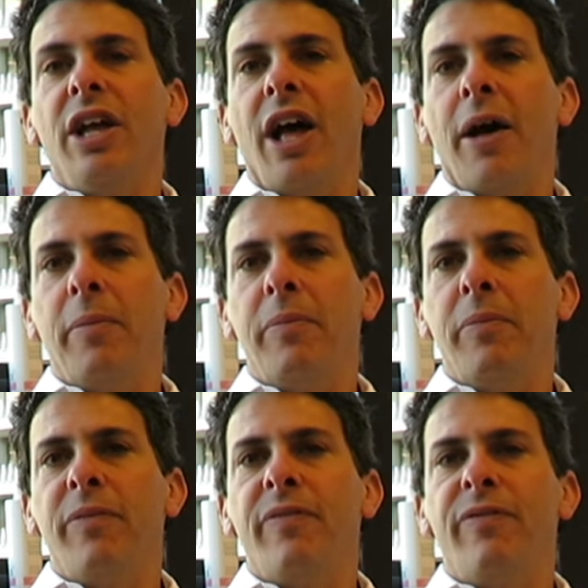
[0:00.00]

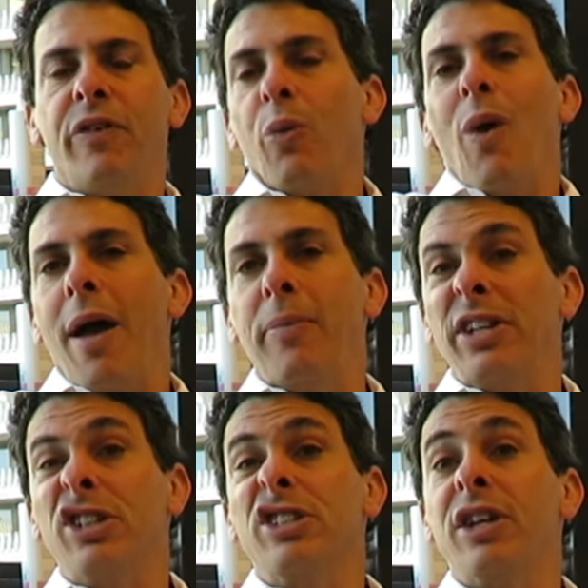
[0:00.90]
um, for the web
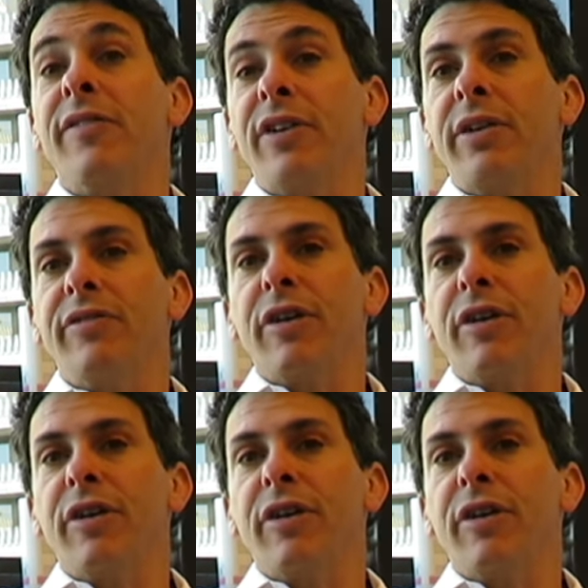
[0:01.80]
that's just different